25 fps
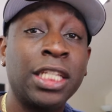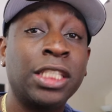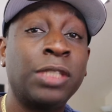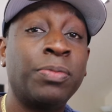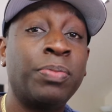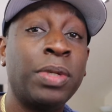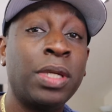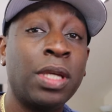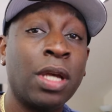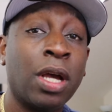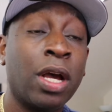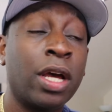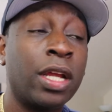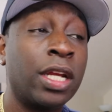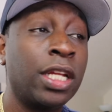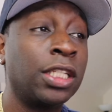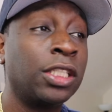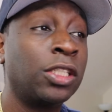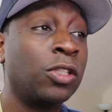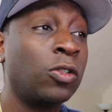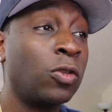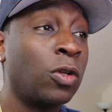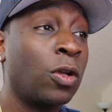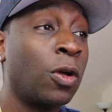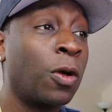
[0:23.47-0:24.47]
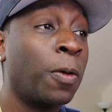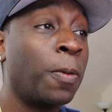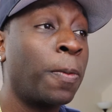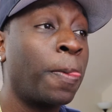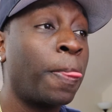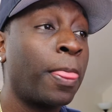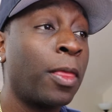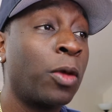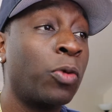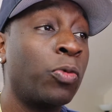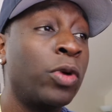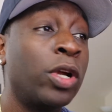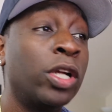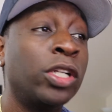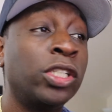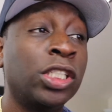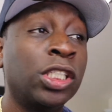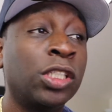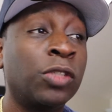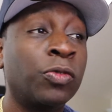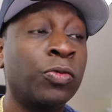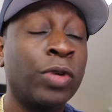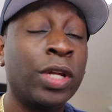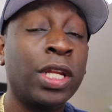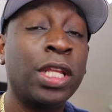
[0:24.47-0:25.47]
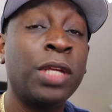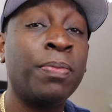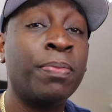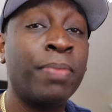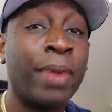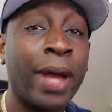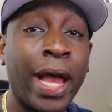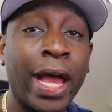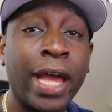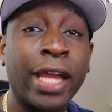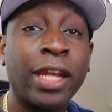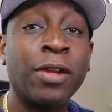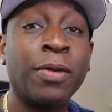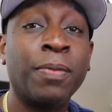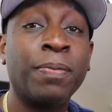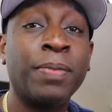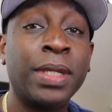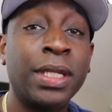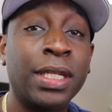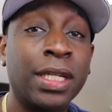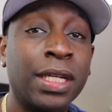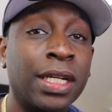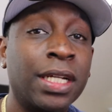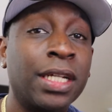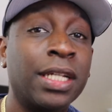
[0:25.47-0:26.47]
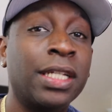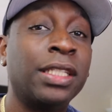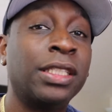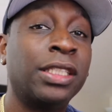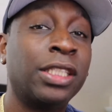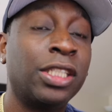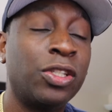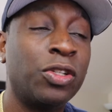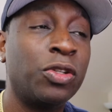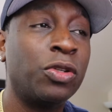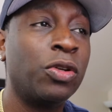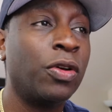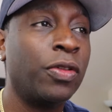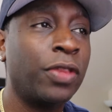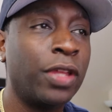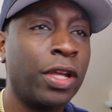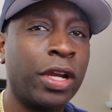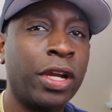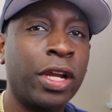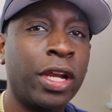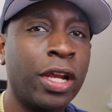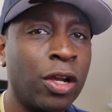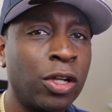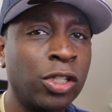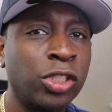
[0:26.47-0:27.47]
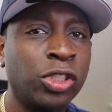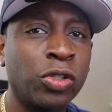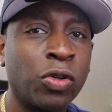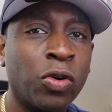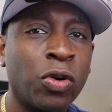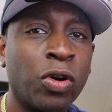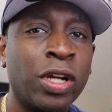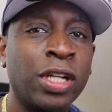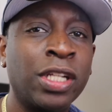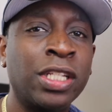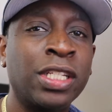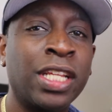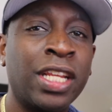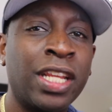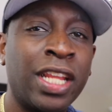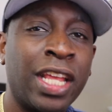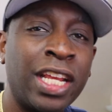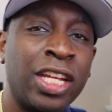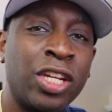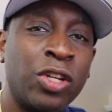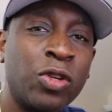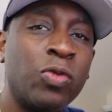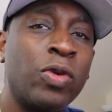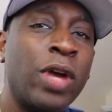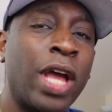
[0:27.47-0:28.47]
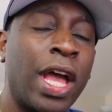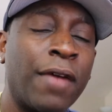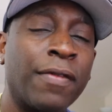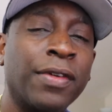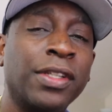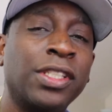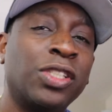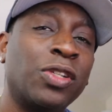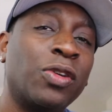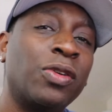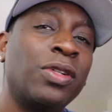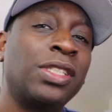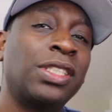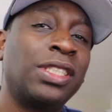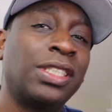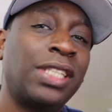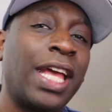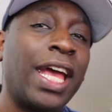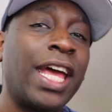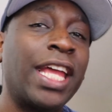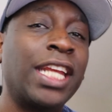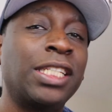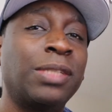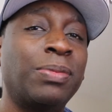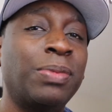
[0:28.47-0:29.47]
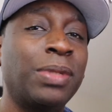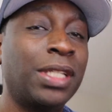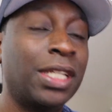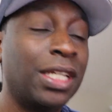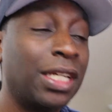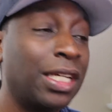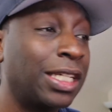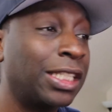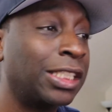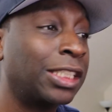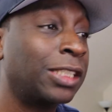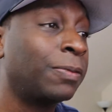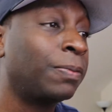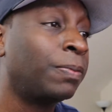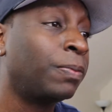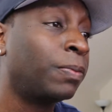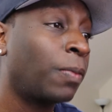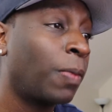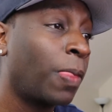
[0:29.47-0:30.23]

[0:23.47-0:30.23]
Let's be honest, you know, we're just really buying them because, you know, they're Air Jordans and they do have a certain status because,